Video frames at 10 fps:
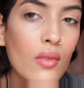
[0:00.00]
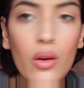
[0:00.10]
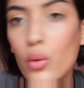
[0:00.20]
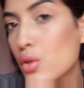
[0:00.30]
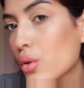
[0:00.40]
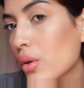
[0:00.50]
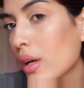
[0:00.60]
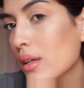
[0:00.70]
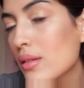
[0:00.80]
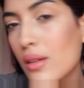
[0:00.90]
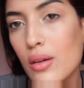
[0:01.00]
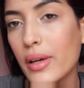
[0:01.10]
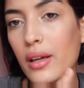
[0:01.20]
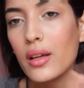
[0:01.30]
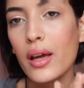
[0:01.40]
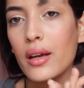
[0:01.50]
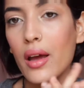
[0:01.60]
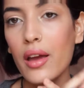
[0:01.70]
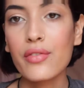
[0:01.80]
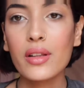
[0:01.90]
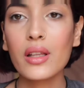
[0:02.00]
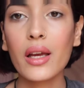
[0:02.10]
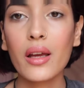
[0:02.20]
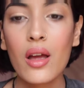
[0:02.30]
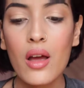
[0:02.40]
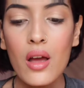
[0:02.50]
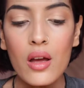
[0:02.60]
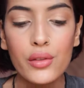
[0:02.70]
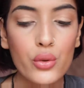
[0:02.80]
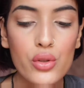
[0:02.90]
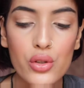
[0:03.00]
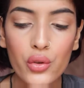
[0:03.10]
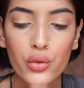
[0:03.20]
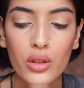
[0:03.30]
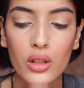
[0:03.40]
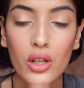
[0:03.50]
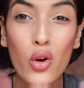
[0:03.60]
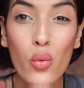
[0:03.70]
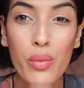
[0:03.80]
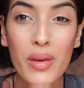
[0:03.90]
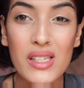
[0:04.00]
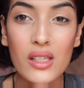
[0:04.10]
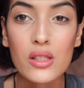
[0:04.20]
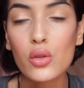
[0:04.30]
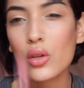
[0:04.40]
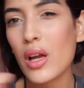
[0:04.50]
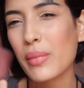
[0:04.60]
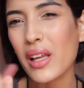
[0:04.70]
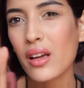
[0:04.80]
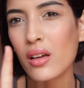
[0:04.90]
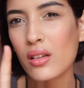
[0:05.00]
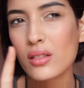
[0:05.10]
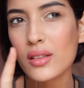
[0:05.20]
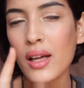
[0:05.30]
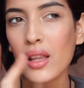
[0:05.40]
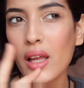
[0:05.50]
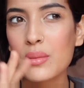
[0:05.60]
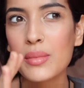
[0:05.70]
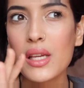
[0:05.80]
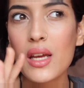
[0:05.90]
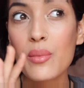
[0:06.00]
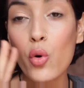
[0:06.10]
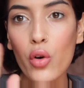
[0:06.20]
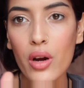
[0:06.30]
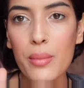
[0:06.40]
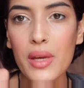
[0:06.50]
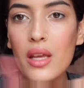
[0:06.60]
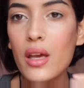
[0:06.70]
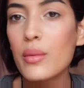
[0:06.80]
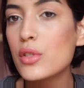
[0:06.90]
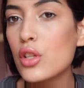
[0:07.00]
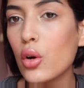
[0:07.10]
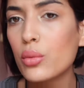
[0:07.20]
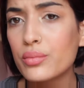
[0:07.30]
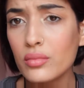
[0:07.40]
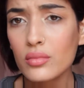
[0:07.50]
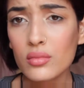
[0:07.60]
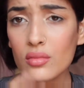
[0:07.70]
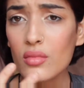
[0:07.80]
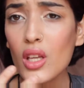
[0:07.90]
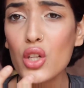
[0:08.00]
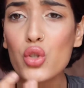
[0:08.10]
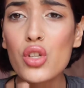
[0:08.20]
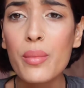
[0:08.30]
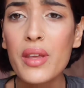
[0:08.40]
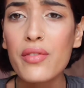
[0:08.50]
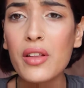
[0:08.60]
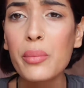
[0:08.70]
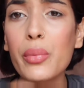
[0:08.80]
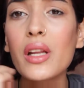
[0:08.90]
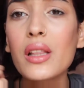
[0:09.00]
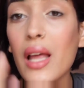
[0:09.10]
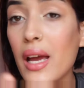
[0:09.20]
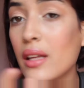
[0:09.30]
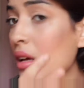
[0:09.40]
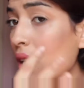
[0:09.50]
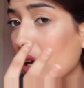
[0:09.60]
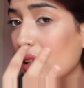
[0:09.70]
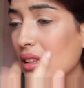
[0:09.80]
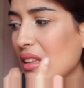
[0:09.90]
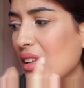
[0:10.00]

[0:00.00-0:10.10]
I want you to guys, oh my god. And I feel like nudes don't really go with my skin tone. I'm like a light medium or a medium, so nudes on me feel pretty light. It